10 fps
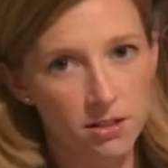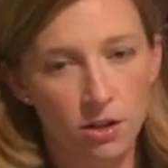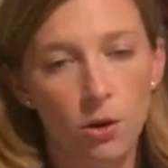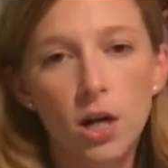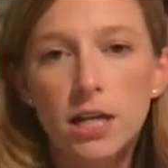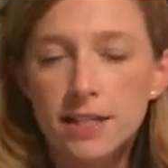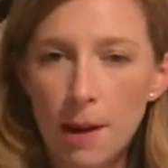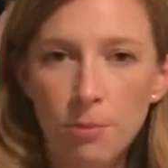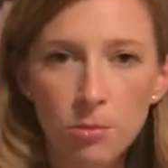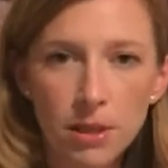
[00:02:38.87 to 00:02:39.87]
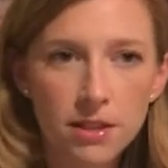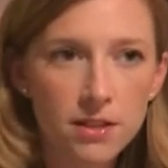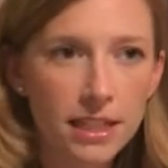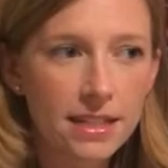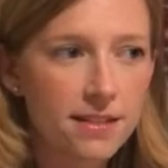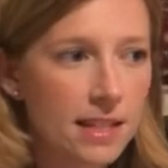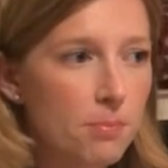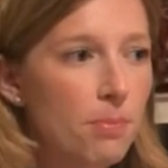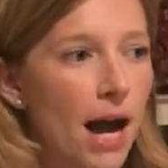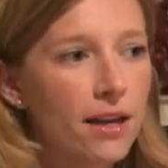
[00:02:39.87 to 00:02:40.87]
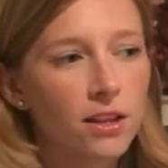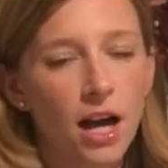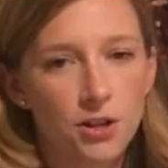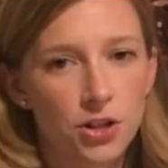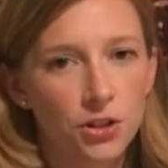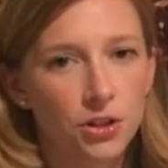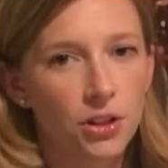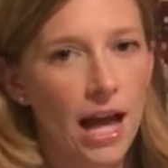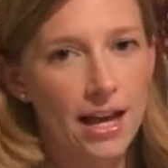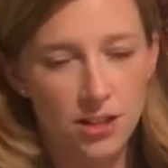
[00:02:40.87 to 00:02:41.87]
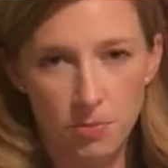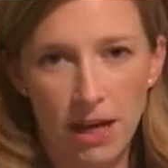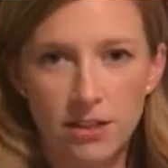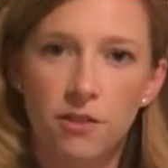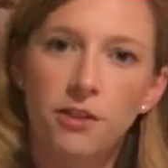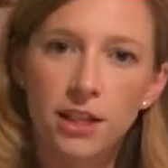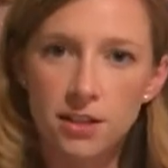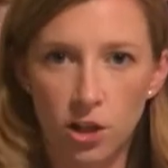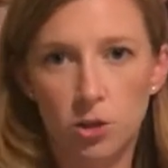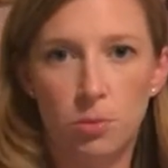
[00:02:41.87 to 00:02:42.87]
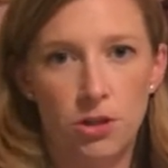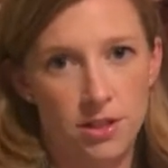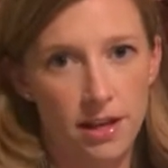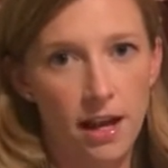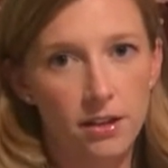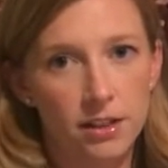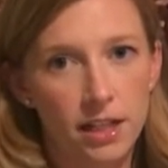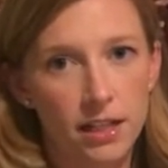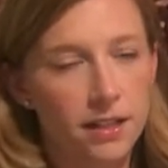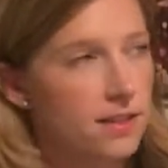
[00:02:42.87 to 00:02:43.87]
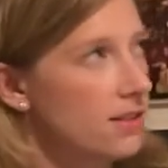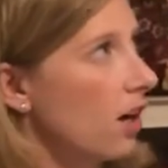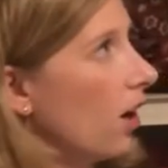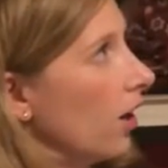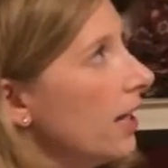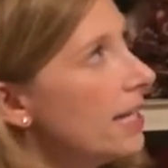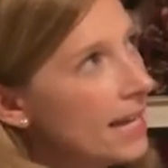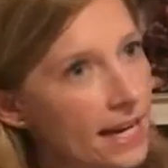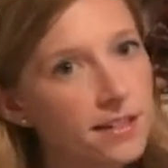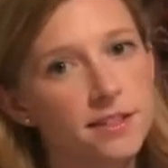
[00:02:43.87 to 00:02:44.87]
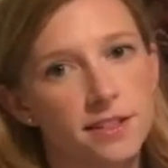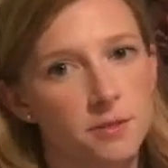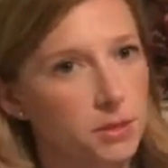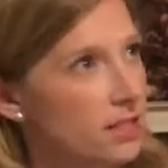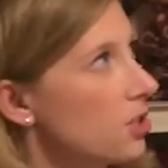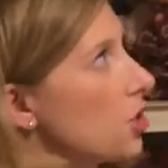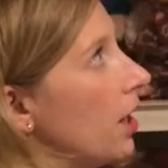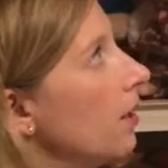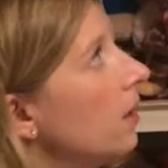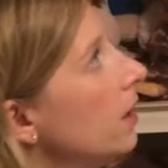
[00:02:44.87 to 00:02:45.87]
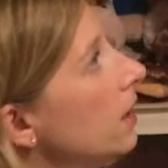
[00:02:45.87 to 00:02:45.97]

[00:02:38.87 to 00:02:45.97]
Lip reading: So temperament is the biological aspect of the adult personality. It's our innate disposition.